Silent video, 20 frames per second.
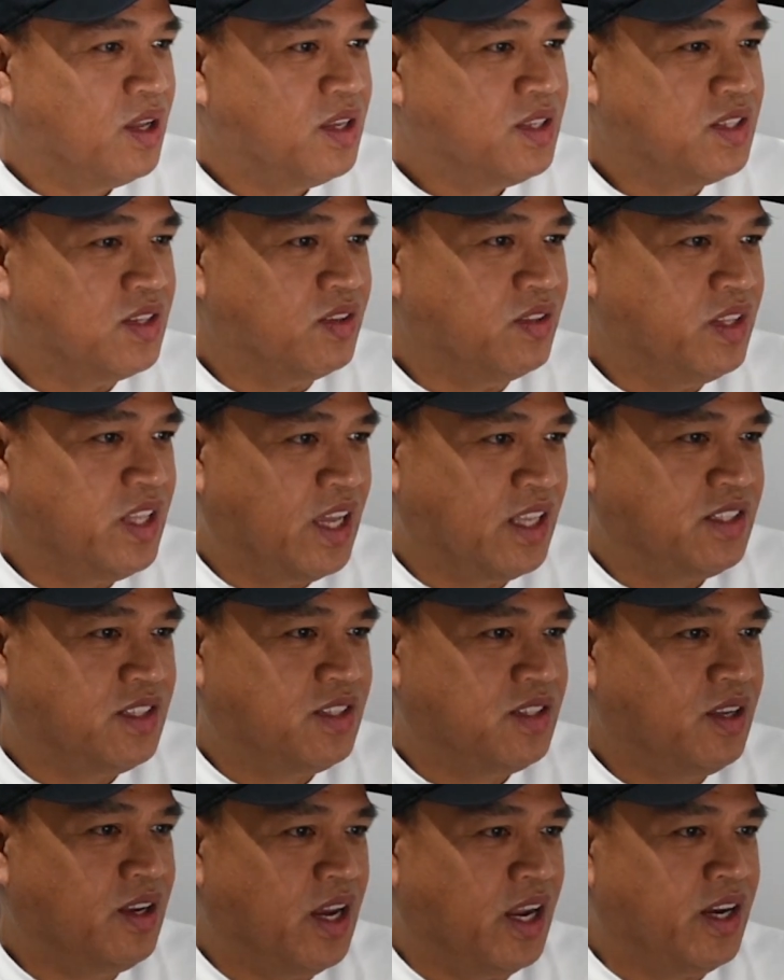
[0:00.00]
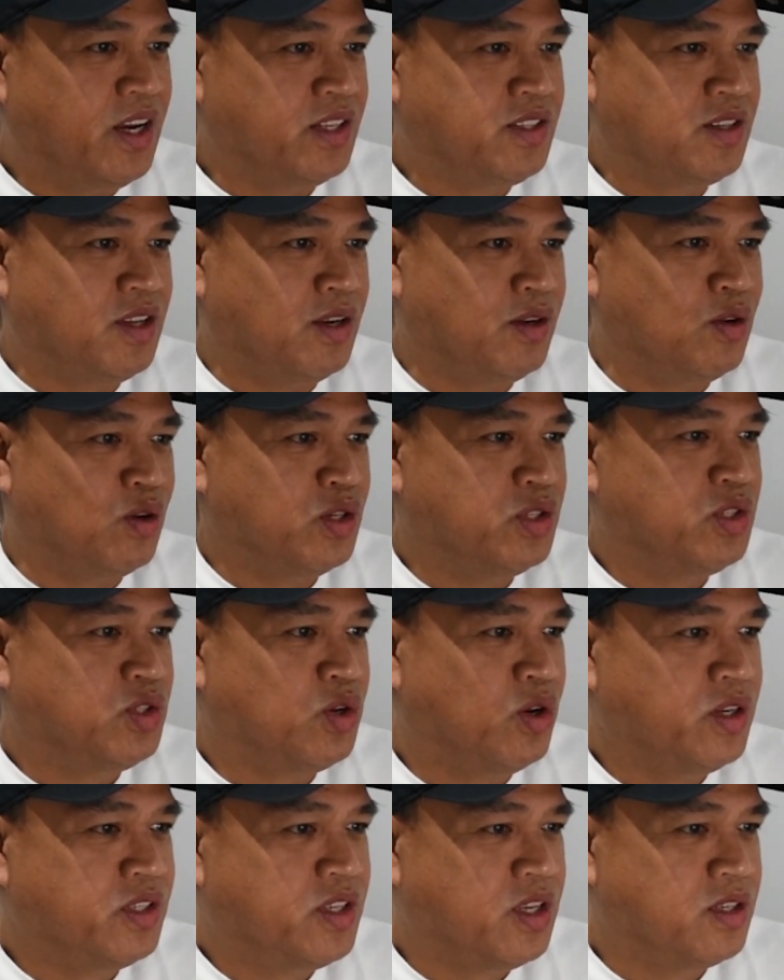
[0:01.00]
So that's Glenn Escandor's
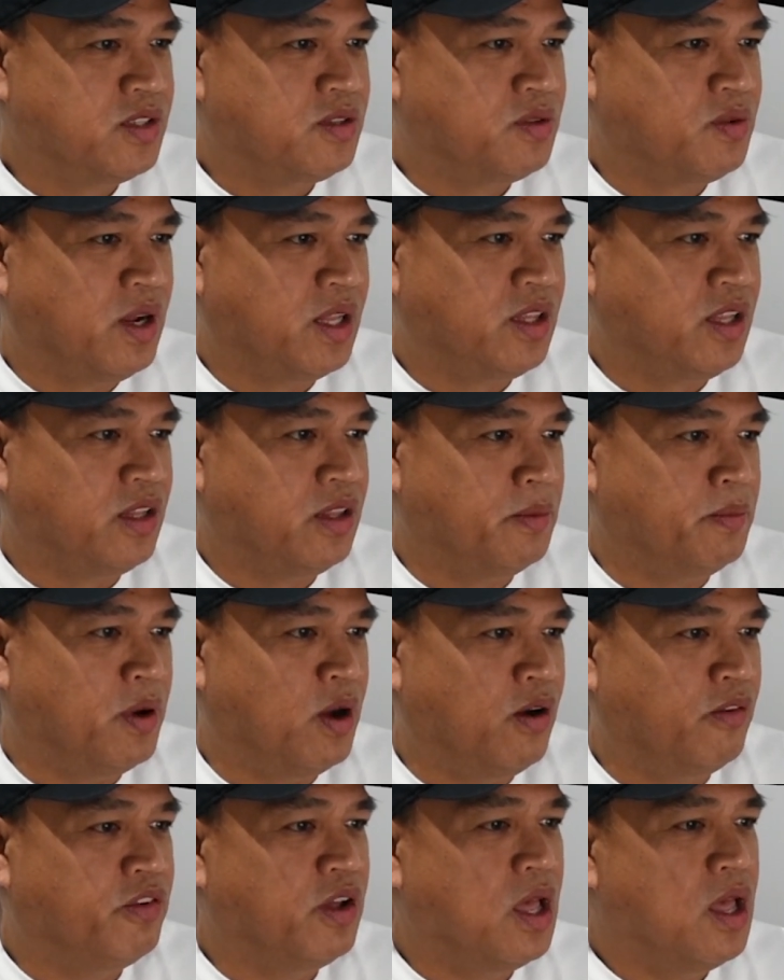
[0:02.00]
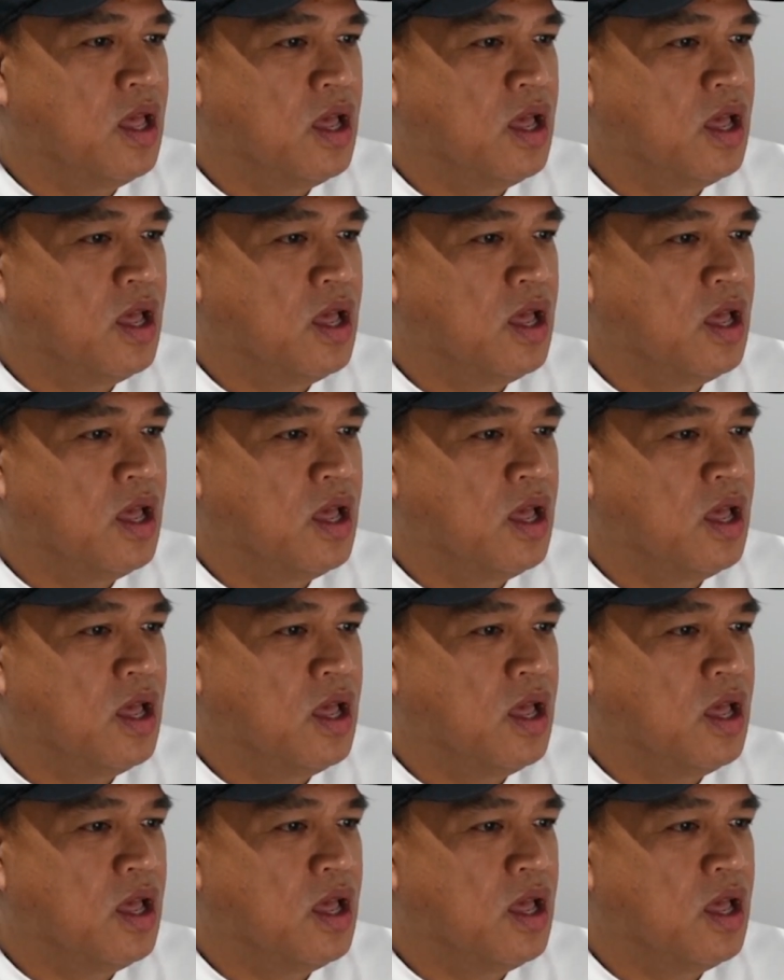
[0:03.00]
choices, rattling them off.